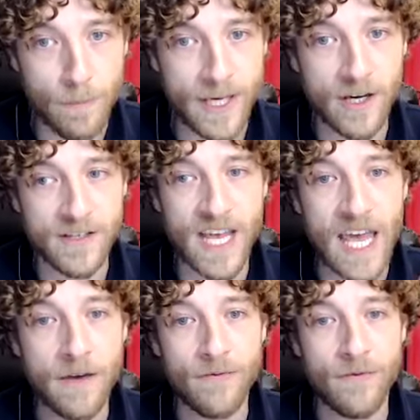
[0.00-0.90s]
because
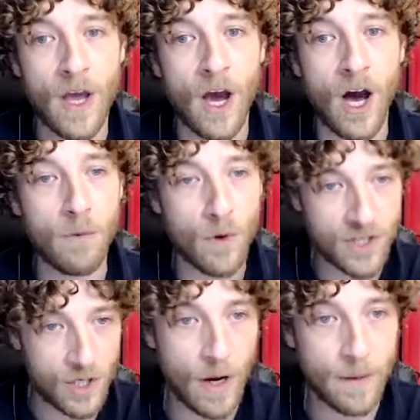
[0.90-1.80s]
if I
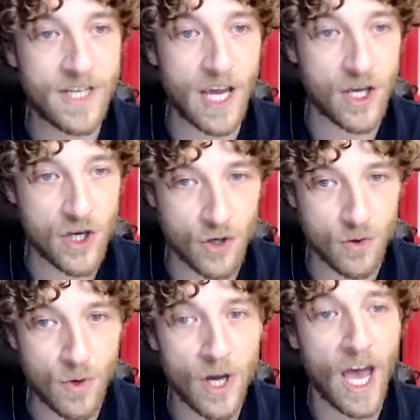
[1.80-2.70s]
was to upset
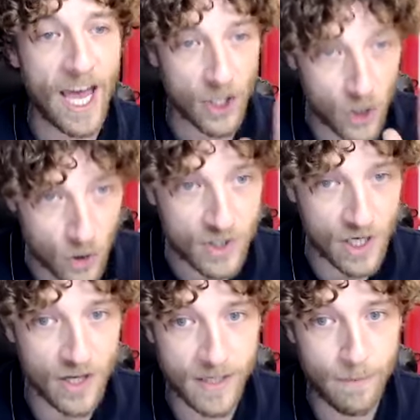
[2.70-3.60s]
you and you
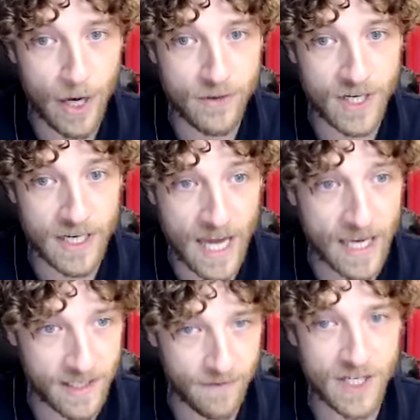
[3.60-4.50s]
started posting
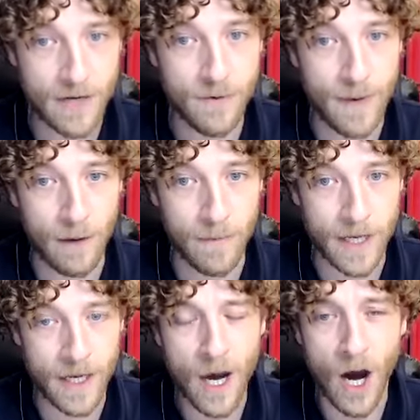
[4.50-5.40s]
negative stuff about
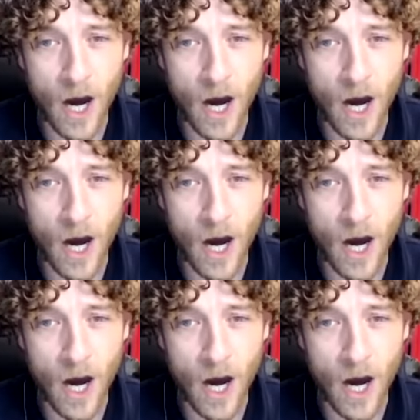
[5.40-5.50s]
me,